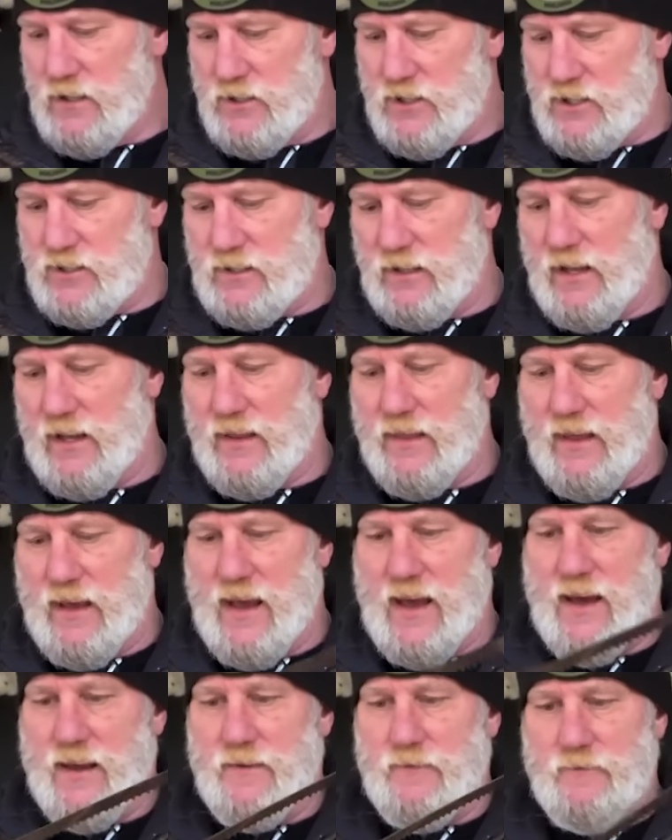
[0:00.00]
Just like
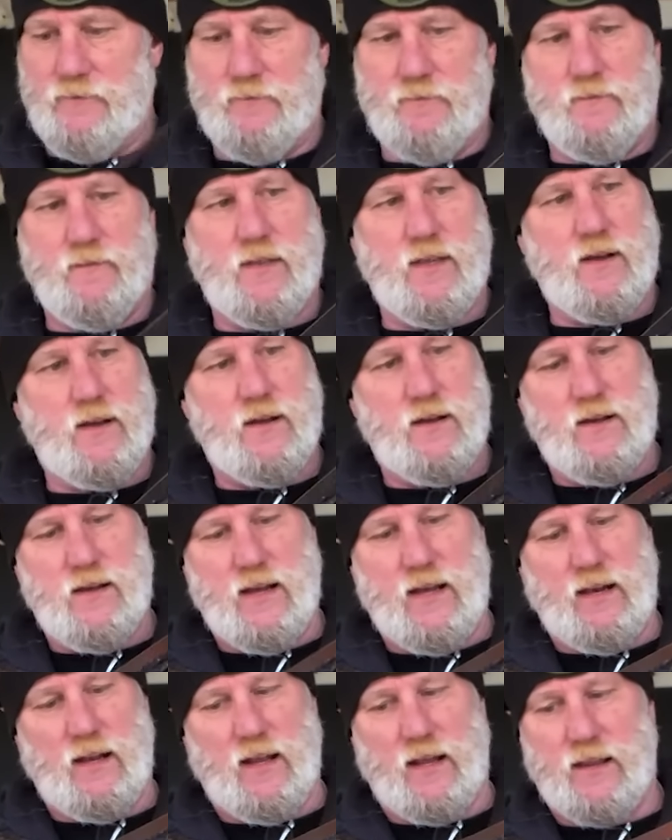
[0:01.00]
that.
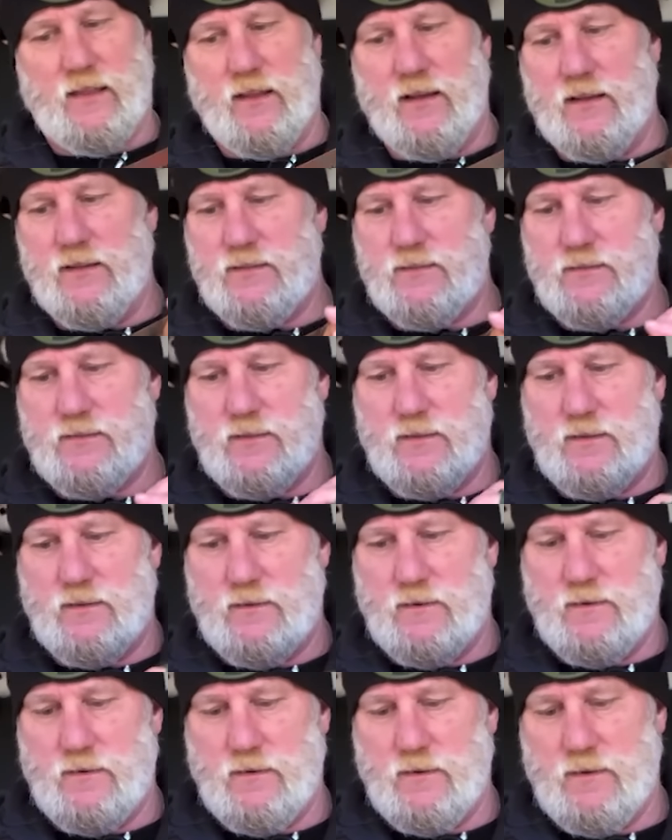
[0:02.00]
And like this,
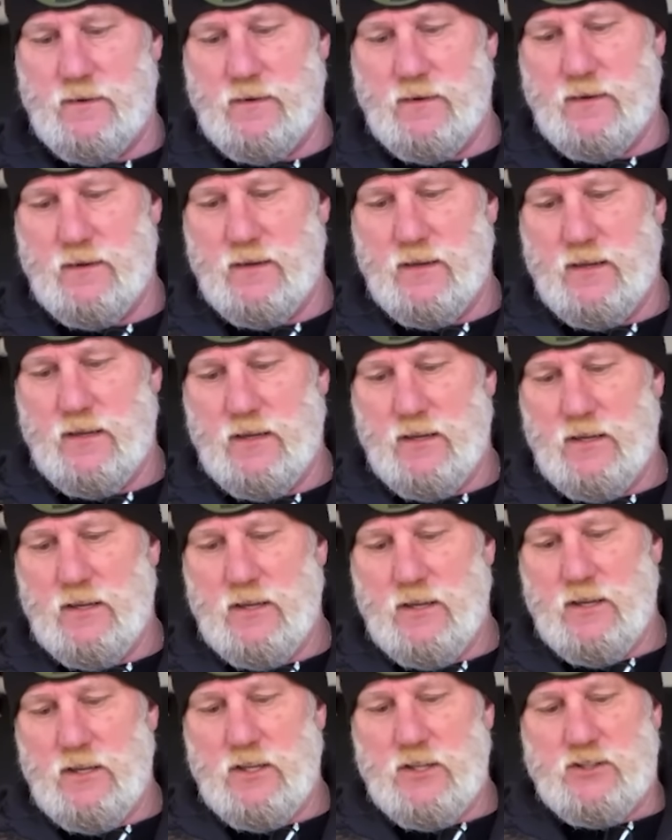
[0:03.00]

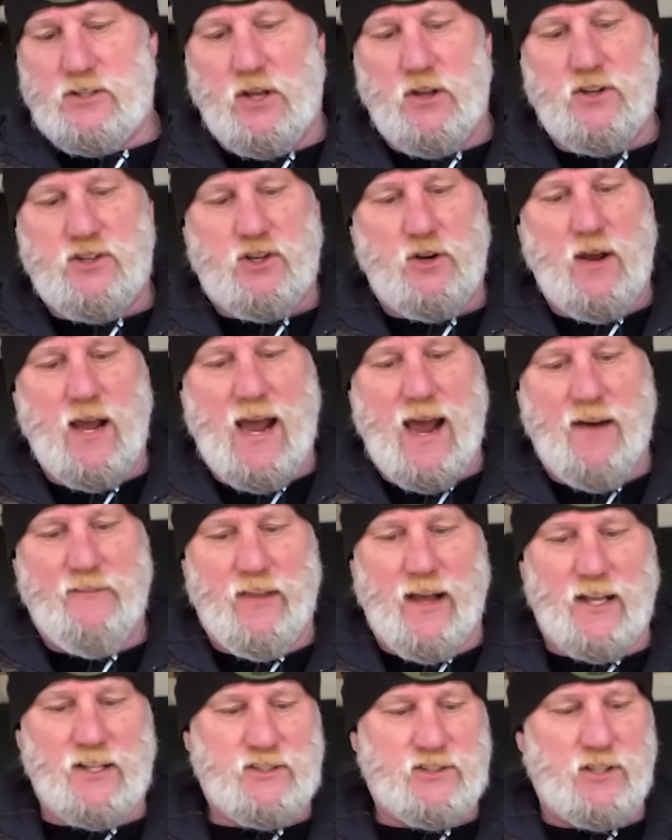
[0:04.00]
so that you have
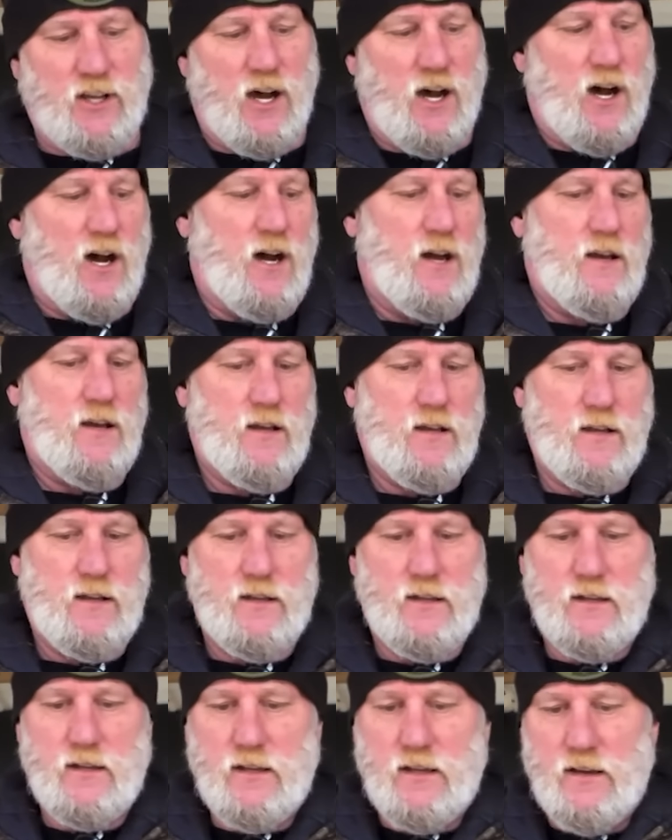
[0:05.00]
that saw
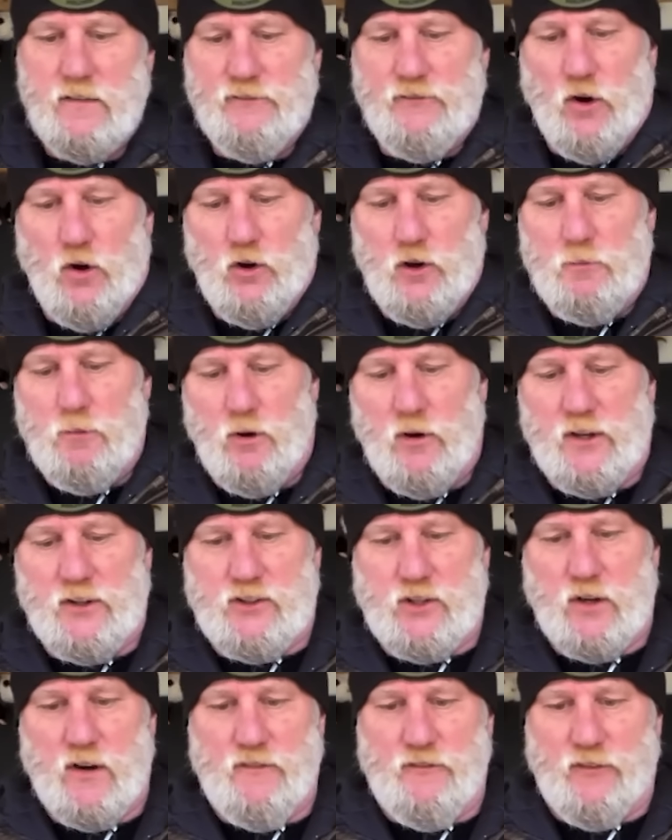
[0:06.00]
foldable
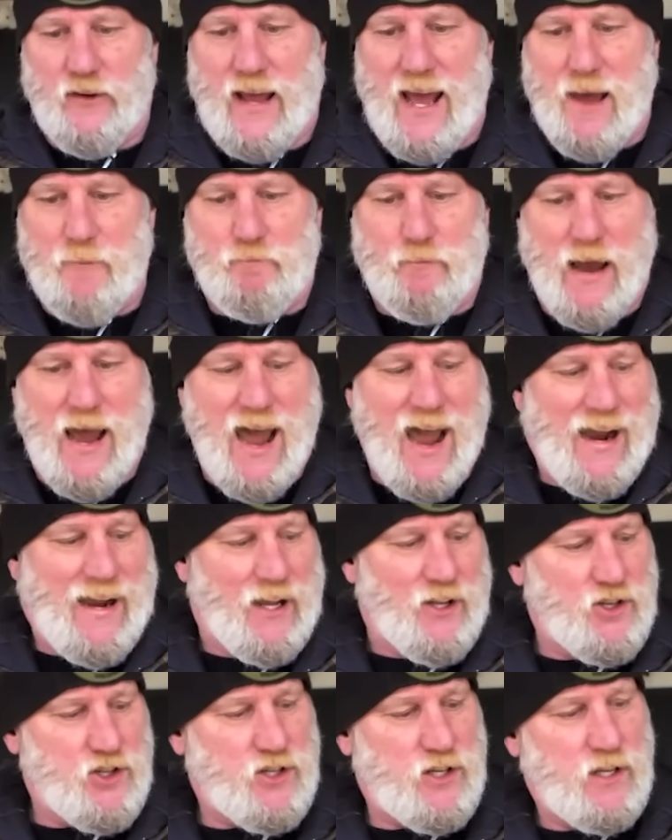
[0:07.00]
into a flat
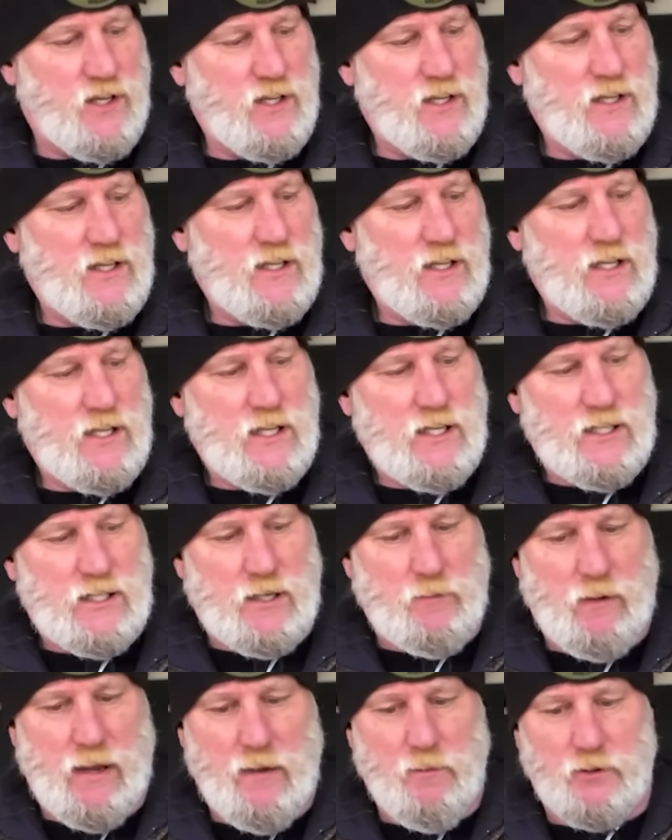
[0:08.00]
package
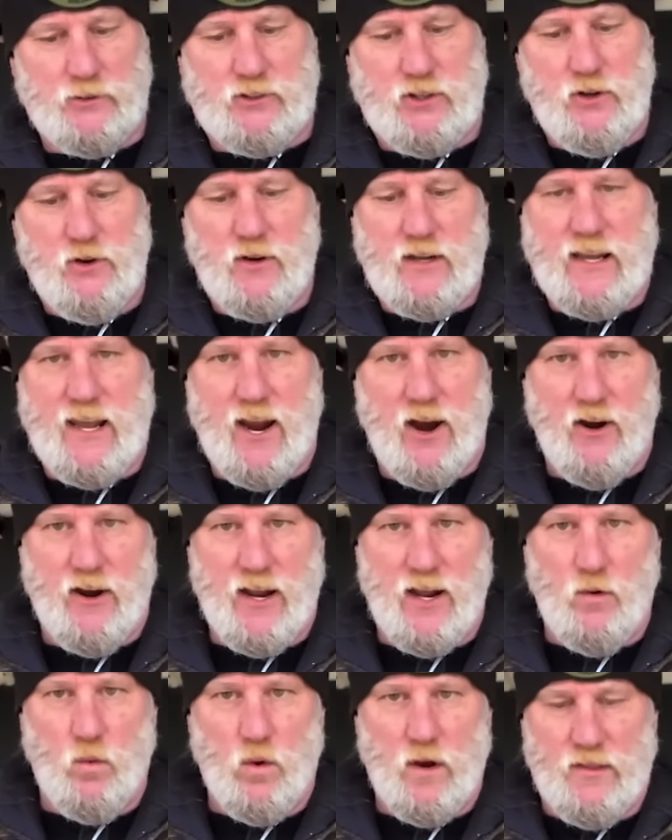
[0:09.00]
to be able to carry
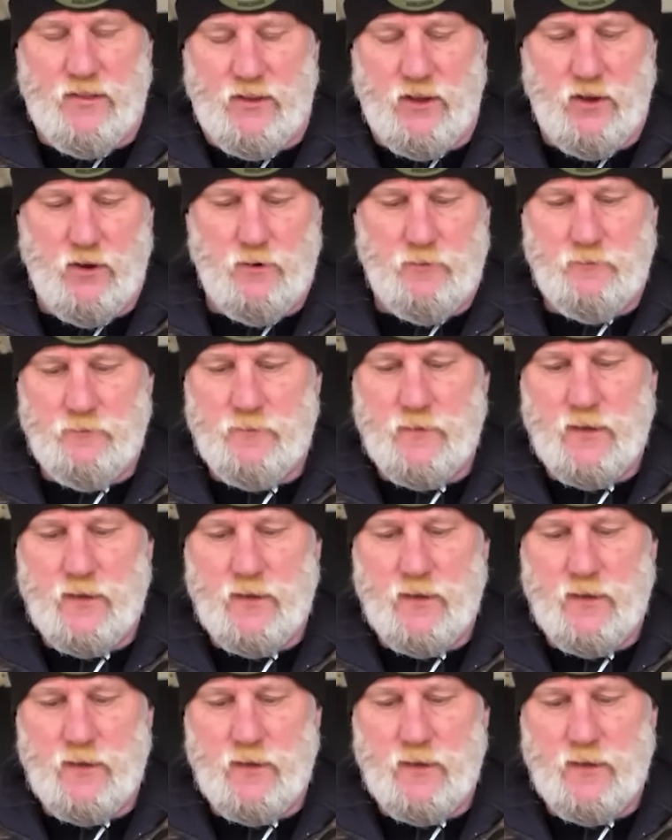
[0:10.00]
it with you.